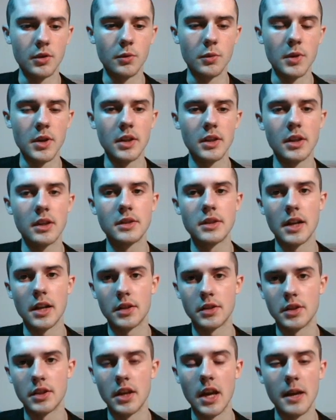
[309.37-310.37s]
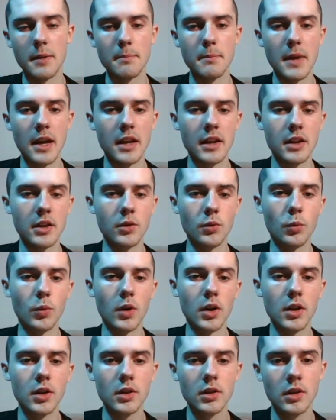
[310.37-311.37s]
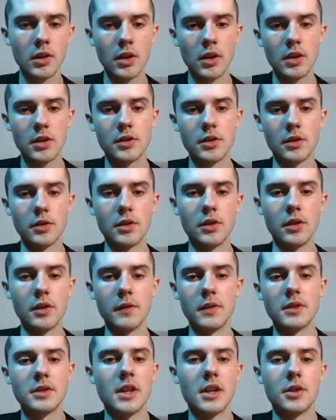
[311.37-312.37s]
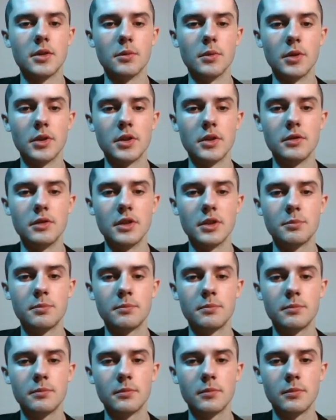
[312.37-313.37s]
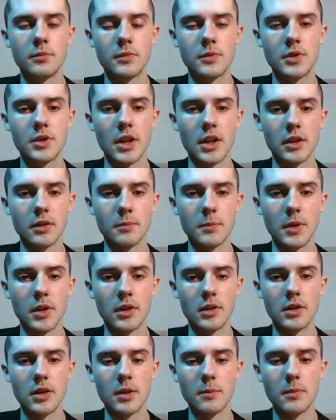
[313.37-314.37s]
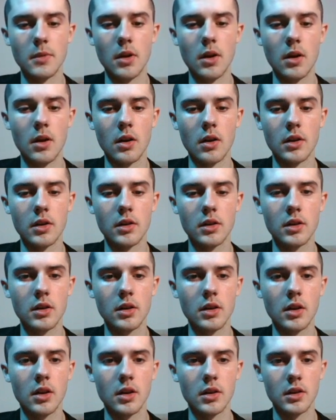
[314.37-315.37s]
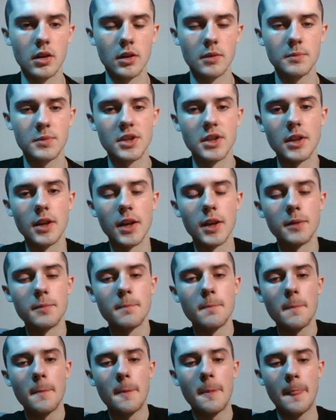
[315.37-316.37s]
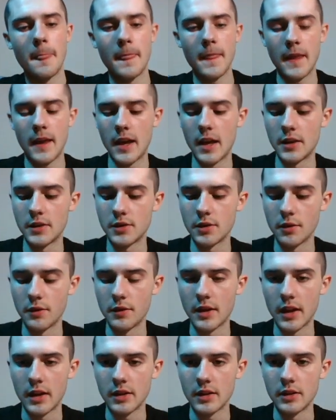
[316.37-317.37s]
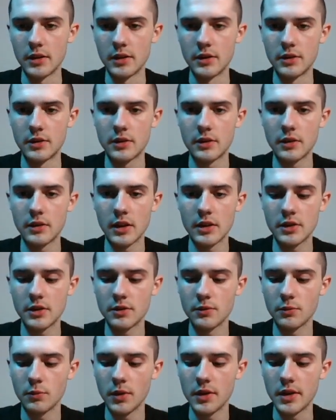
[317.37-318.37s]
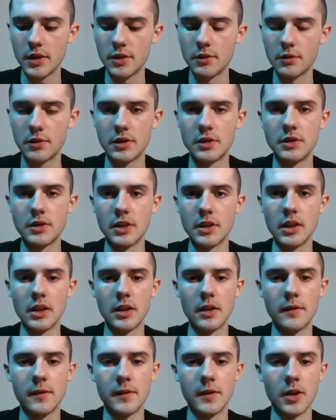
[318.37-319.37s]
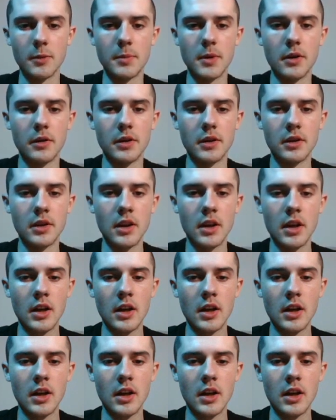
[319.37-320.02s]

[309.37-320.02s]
queen, it's actually a mate and 1. So you don't even take the rook, you just checkmate them on a c8. And so that's one that you could see if your opponent